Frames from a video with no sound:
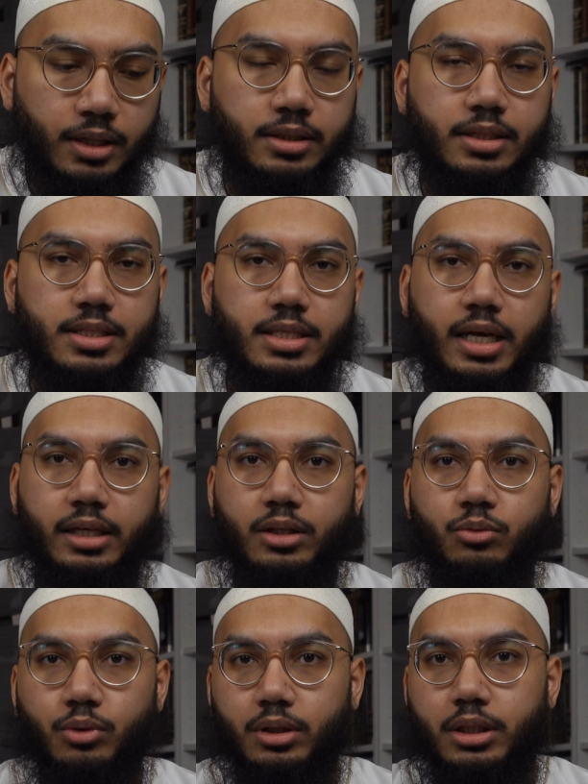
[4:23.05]
The
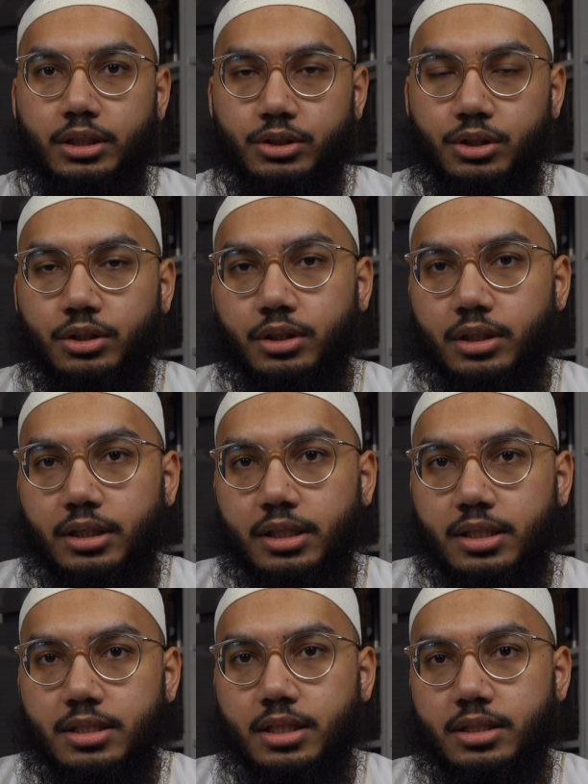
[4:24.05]
second work he took
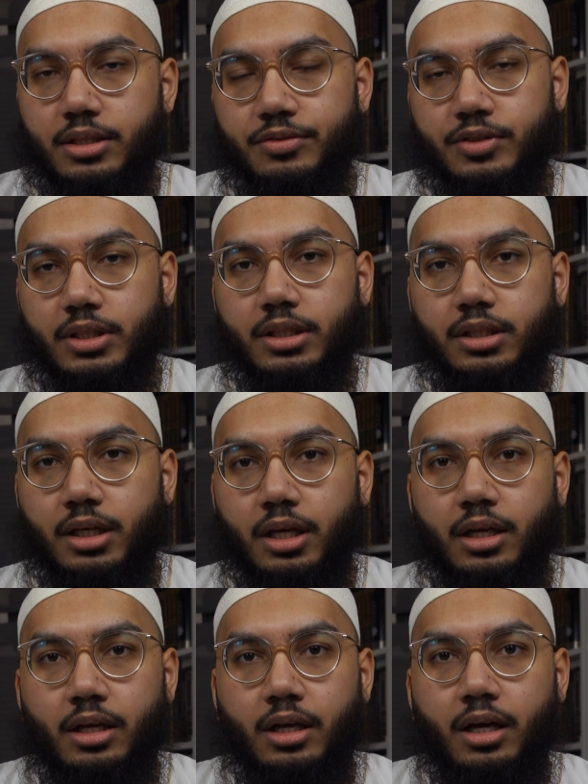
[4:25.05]
is the tafsir
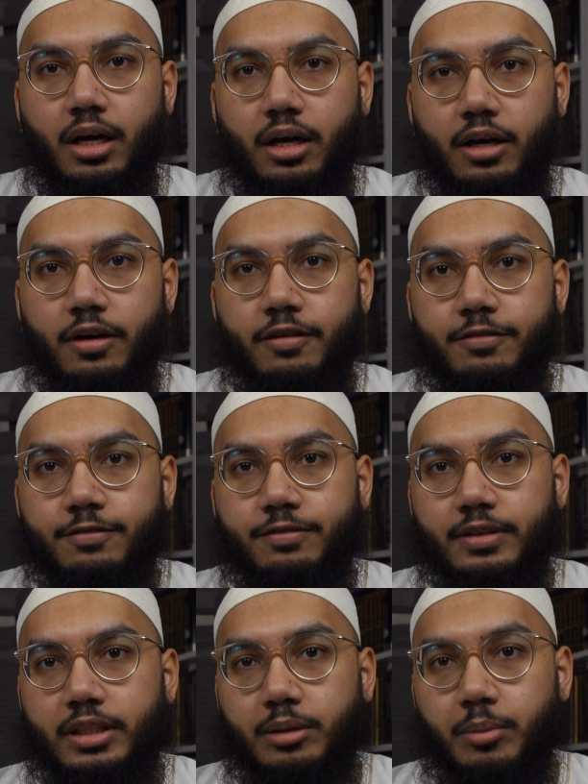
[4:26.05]

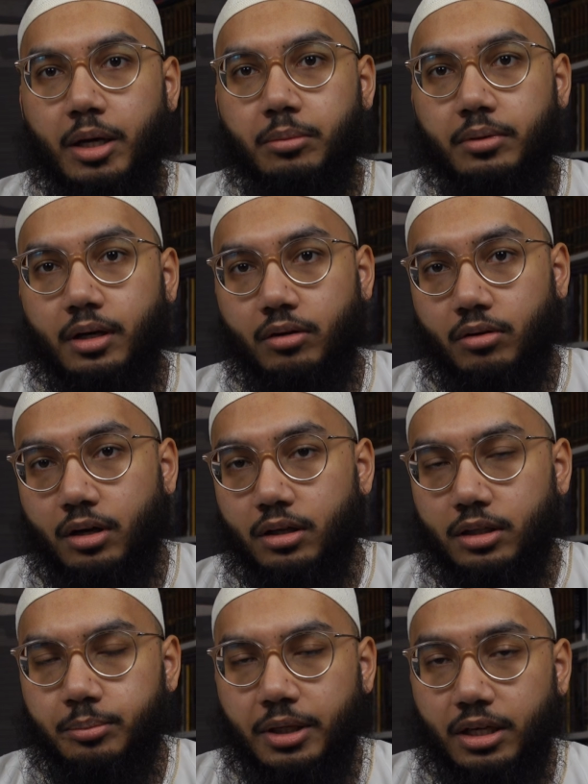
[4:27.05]
of Imam
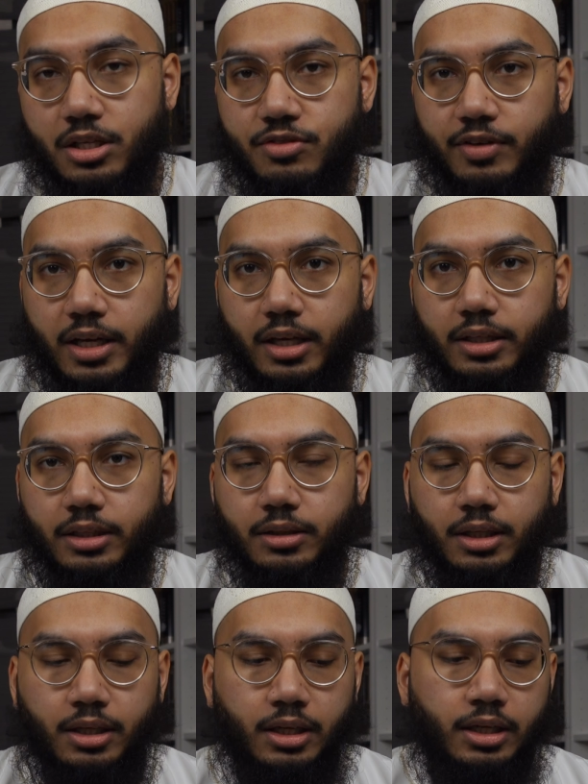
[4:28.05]
al-Raghib al-Asfahani.
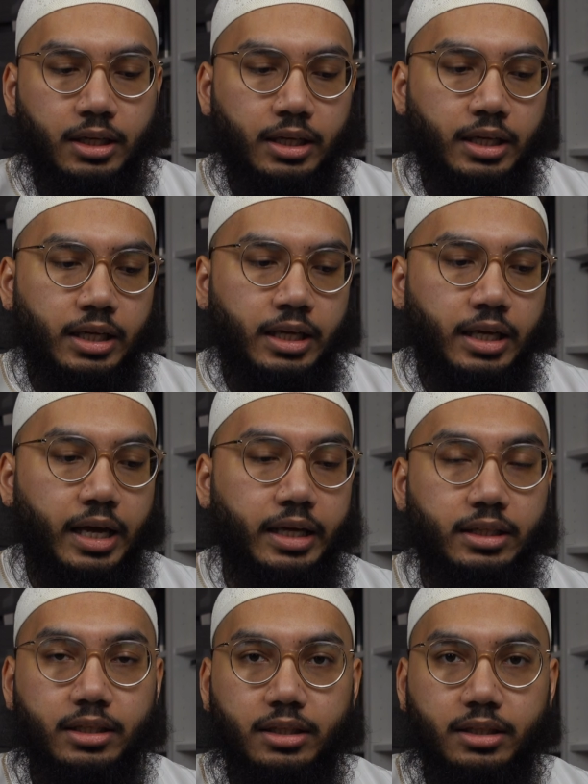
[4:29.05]
And,